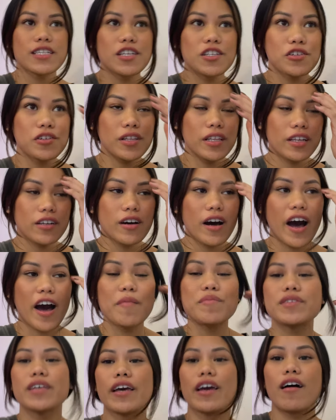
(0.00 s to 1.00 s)
i to do a little
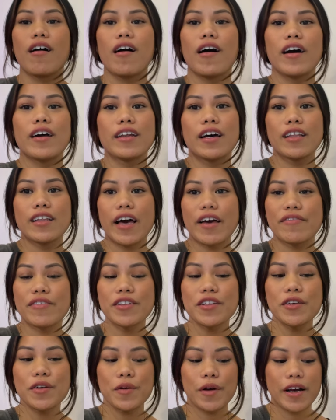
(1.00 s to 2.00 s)
update on life in
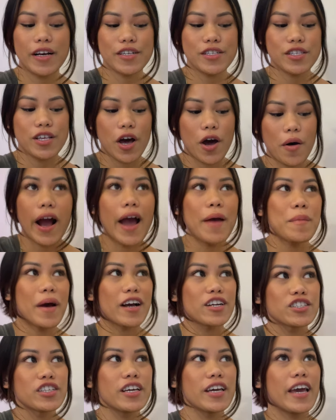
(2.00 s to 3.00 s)
New York. So I'm
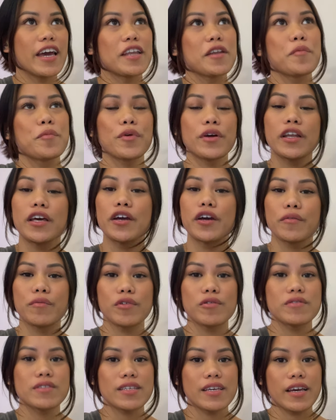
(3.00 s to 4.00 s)
actually in a pretty good
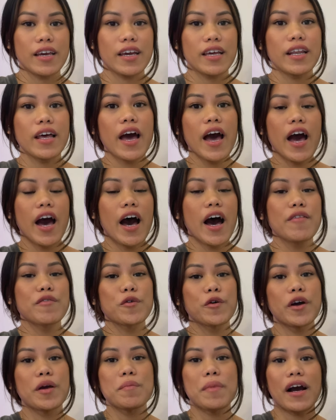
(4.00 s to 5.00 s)
routine of
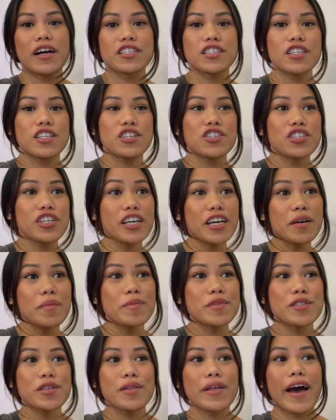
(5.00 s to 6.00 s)
going back to the
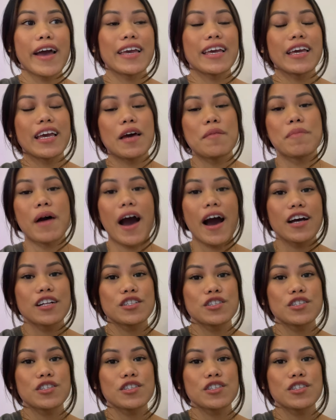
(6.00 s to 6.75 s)
gym so that I can get back